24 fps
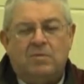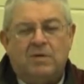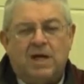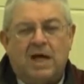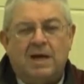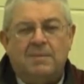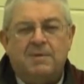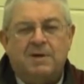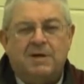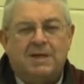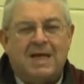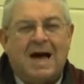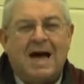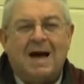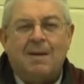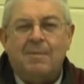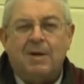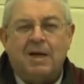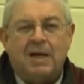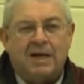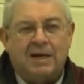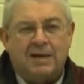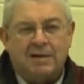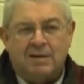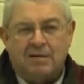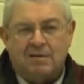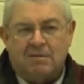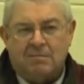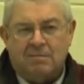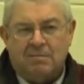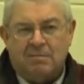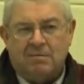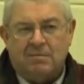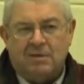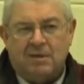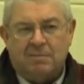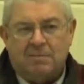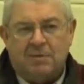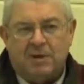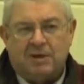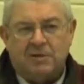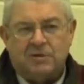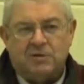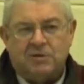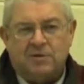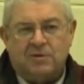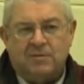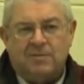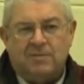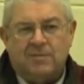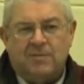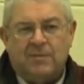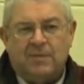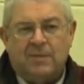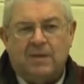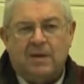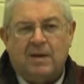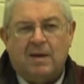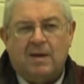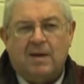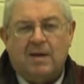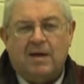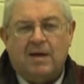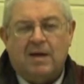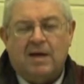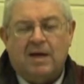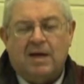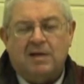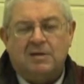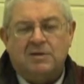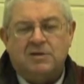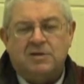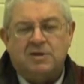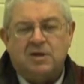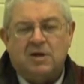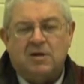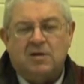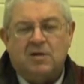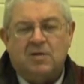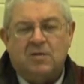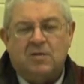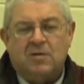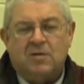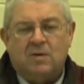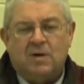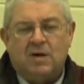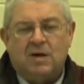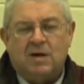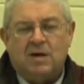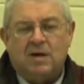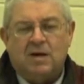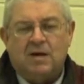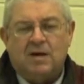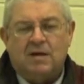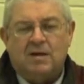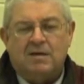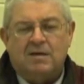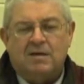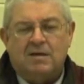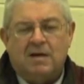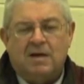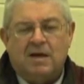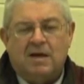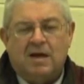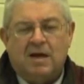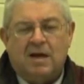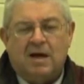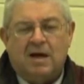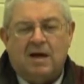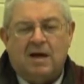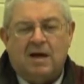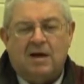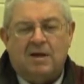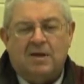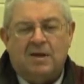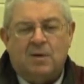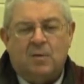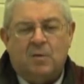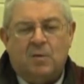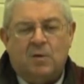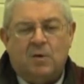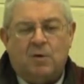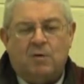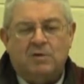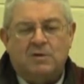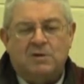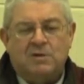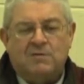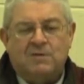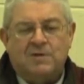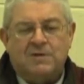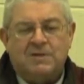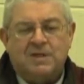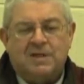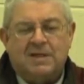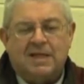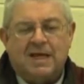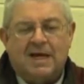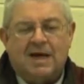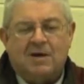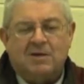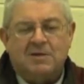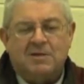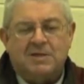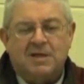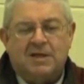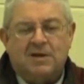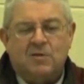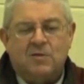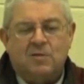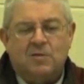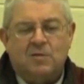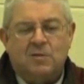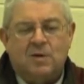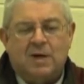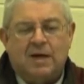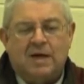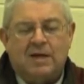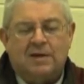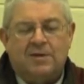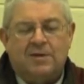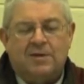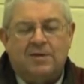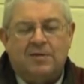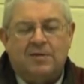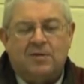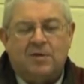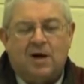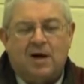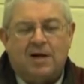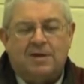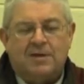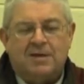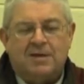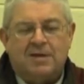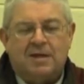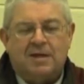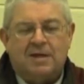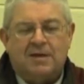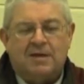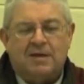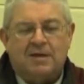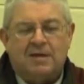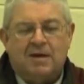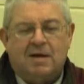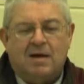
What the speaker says: came to dominate the picture. And so there were those of us at the outset who had thought that